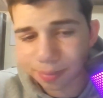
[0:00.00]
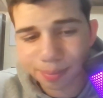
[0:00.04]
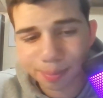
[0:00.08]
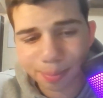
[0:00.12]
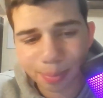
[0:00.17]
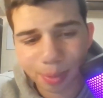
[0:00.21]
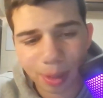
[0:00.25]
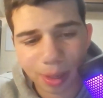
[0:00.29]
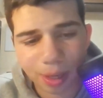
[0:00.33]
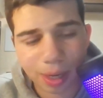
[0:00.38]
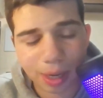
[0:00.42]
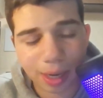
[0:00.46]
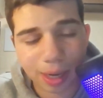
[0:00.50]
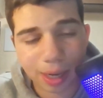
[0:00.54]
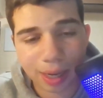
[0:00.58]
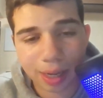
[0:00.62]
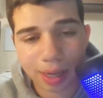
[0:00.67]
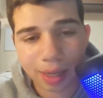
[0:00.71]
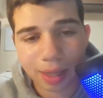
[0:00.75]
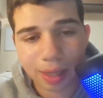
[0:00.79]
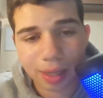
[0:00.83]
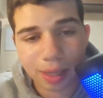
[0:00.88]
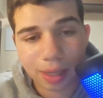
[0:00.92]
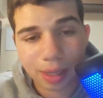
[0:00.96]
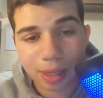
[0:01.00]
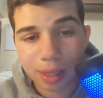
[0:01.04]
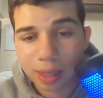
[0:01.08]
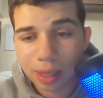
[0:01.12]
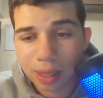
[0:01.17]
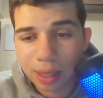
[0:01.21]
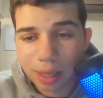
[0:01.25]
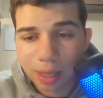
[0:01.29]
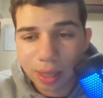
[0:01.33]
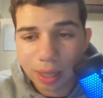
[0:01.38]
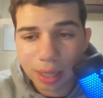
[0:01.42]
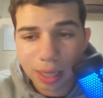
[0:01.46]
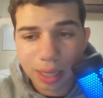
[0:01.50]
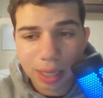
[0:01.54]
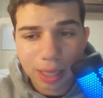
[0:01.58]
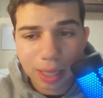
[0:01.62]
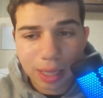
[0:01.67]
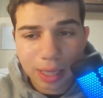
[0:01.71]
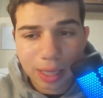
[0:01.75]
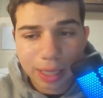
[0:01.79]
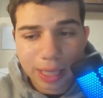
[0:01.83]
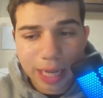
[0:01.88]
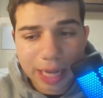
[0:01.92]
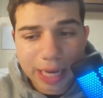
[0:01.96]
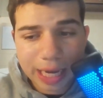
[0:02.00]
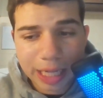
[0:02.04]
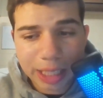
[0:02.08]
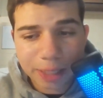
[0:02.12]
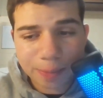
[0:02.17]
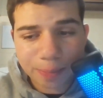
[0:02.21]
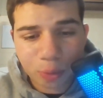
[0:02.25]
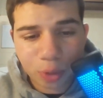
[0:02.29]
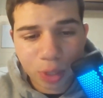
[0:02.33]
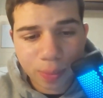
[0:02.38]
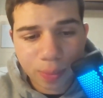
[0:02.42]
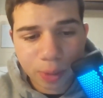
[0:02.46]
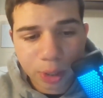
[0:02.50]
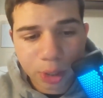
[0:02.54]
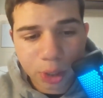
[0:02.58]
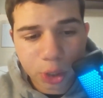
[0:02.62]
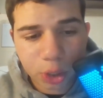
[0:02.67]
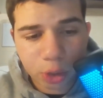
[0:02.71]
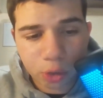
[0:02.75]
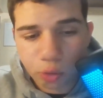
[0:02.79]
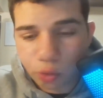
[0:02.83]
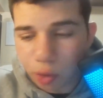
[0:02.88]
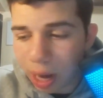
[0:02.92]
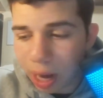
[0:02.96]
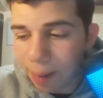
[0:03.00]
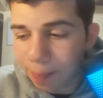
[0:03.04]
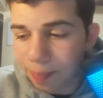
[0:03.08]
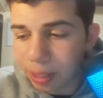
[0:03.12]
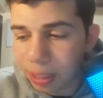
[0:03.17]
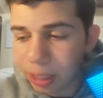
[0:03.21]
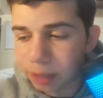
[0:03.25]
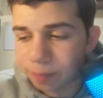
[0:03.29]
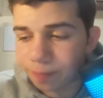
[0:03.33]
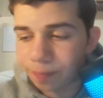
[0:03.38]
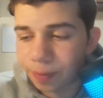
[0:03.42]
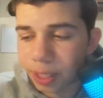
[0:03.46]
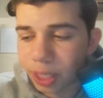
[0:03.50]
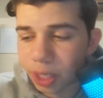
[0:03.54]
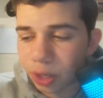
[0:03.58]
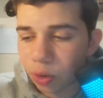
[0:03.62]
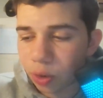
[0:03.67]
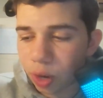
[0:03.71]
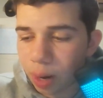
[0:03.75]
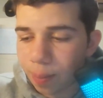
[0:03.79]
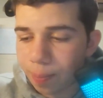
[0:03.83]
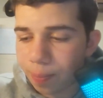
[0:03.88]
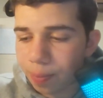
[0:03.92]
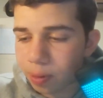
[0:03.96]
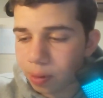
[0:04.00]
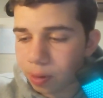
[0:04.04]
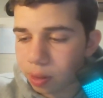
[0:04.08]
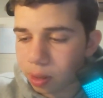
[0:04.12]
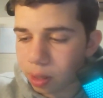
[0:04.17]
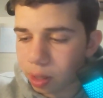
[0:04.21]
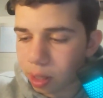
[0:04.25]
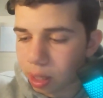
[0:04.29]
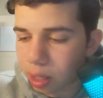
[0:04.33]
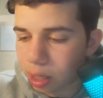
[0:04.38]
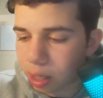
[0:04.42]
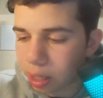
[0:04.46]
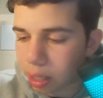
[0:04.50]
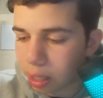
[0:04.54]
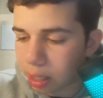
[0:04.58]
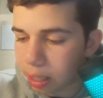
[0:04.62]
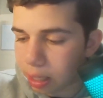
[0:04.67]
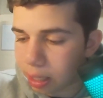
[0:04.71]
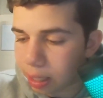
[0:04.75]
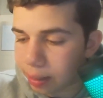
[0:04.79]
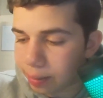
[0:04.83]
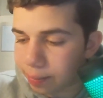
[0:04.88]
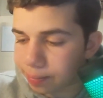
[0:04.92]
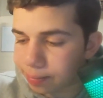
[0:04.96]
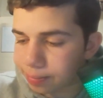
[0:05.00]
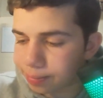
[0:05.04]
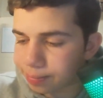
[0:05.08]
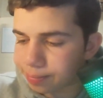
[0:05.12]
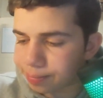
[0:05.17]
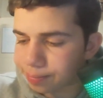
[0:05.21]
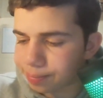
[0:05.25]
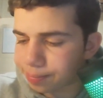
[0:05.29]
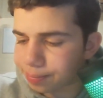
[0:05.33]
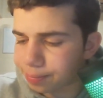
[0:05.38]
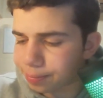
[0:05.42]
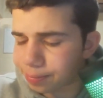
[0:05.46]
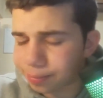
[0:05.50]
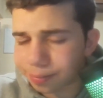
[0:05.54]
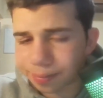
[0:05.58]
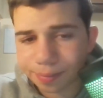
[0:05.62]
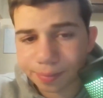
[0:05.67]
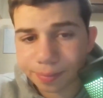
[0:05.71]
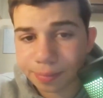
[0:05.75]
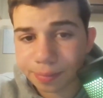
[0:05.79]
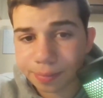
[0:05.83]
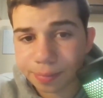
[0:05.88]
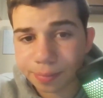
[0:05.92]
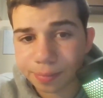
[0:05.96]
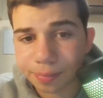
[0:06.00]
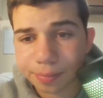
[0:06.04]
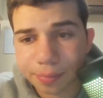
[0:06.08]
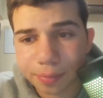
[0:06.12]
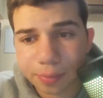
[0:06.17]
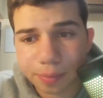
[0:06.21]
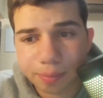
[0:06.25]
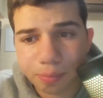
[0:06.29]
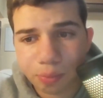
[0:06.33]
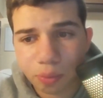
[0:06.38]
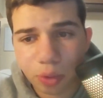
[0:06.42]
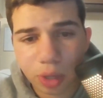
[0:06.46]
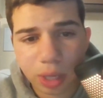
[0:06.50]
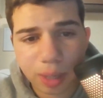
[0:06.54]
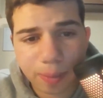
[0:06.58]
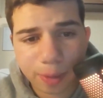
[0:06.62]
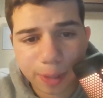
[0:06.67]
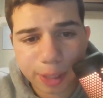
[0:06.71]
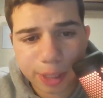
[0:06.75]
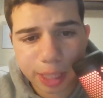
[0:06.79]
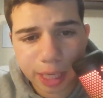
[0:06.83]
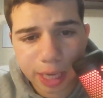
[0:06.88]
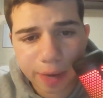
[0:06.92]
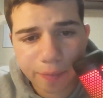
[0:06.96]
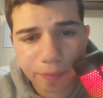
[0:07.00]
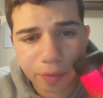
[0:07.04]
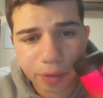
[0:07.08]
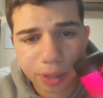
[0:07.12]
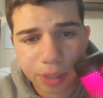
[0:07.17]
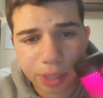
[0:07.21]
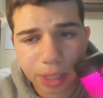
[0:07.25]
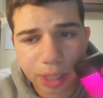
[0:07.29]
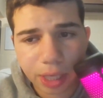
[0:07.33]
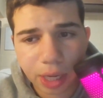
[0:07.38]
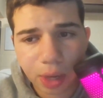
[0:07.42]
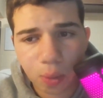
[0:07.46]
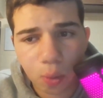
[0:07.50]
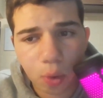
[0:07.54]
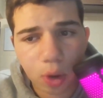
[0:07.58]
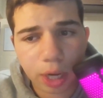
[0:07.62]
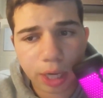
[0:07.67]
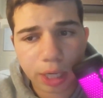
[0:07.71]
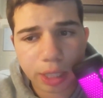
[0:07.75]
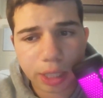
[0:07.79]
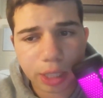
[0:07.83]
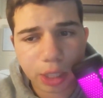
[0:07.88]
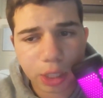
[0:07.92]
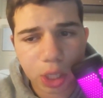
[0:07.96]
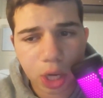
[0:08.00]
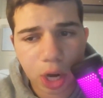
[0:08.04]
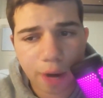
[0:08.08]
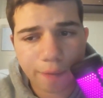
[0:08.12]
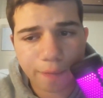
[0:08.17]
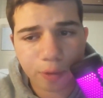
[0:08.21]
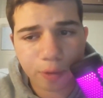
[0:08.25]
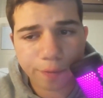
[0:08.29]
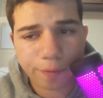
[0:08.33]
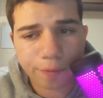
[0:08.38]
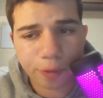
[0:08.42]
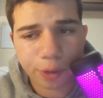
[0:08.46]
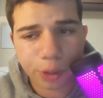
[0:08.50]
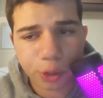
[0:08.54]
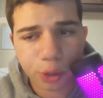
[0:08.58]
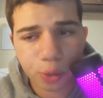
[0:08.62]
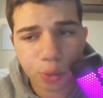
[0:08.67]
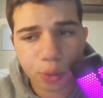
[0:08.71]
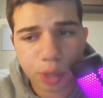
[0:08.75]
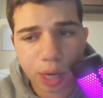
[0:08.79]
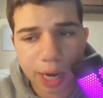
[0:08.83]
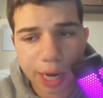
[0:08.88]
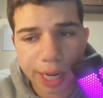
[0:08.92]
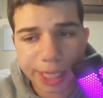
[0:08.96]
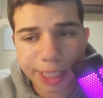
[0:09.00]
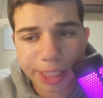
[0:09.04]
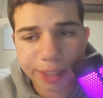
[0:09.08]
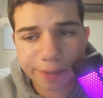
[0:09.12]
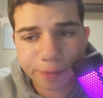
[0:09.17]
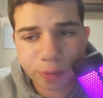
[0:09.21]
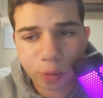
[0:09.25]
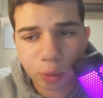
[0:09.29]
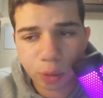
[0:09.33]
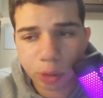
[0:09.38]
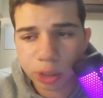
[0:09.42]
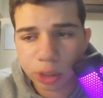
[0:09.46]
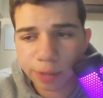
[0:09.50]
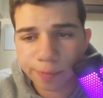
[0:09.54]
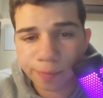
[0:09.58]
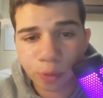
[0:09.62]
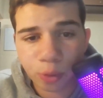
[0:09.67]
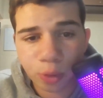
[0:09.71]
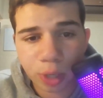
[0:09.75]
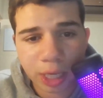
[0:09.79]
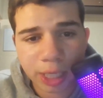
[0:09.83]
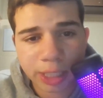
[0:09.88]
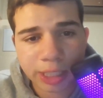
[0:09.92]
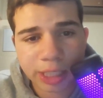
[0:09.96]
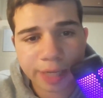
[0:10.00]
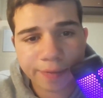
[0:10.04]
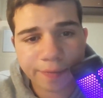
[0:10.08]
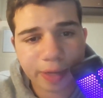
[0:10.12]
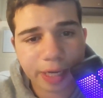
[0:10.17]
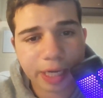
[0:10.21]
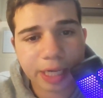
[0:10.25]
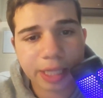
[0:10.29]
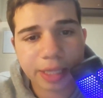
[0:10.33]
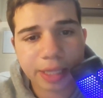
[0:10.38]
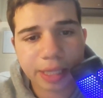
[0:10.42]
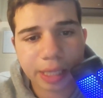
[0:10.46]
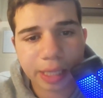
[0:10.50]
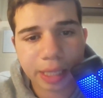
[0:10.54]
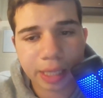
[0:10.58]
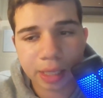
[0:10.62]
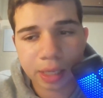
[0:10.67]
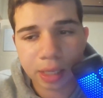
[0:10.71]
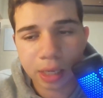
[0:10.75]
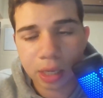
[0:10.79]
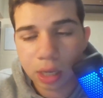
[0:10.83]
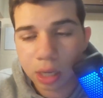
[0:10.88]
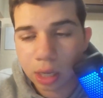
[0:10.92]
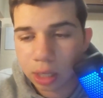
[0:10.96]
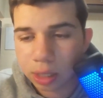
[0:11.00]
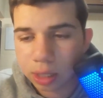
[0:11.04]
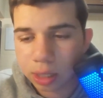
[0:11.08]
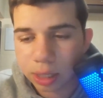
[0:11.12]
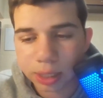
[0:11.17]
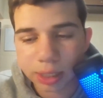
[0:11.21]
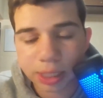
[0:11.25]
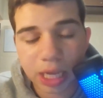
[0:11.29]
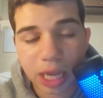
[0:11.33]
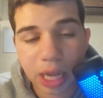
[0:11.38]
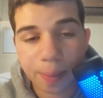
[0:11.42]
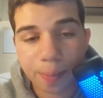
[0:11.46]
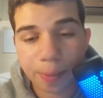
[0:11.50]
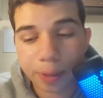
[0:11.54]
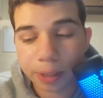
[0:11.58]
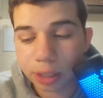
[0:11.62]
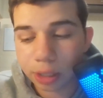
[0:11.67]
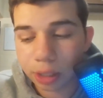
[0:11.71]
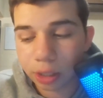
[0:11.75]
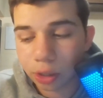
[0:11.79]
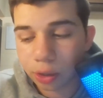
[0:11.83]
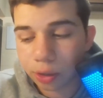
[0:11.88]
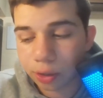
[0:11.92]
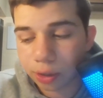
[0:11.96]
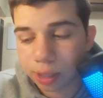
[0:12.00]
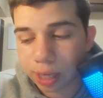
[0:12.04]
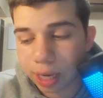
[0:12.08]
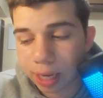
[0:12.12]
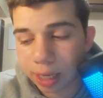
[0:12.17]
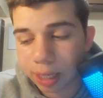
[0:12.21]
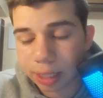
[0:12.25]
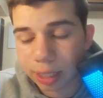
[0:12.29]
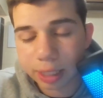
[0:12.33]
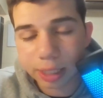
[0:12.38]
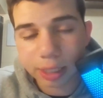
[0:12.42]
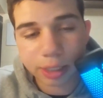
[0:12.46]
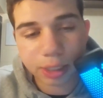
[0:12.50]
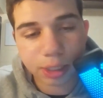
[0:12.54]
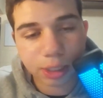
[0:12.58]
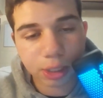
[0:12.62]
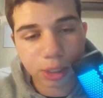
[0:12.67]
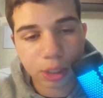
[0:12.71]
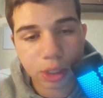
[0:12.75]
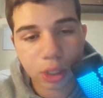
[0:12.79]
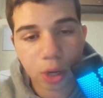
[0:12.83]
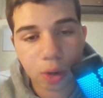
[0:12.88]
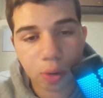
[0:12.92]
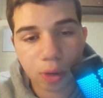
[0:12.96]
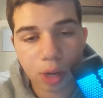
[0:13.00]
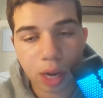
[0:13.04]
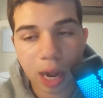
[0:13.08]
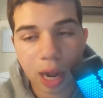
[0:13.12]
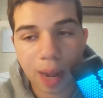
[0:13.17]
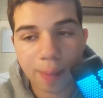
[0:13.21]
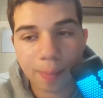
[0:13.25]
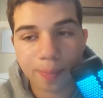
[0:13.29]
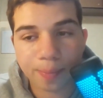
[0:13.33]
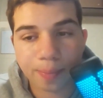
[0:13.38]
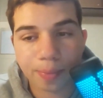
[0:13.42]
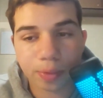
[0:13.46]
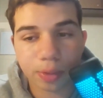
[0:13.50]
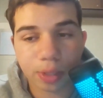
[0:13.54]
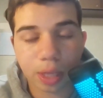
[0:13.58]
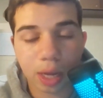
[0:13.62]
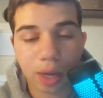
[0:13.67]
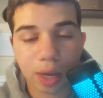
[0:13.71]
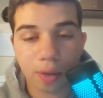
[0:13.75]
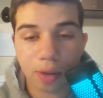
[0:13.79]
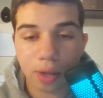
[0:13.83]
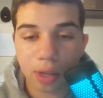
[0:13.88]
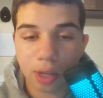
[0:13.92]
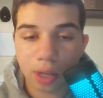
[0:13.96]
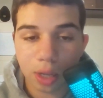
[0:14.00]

But yeah, that's pretty much gonna wrap this video up. I pretty much got everything I wanted to cover for you guys. Of course, if you guys have anything to say about the New York Yankees, go comment below.